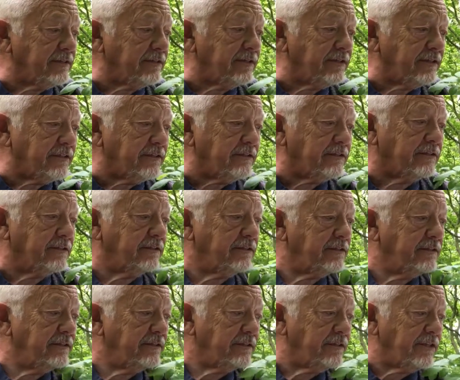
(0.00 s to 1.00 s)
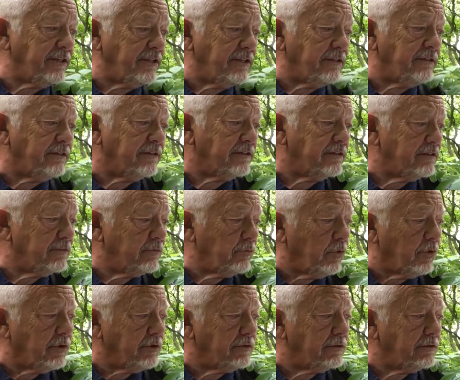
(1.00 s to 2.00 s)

I know. Can you? What?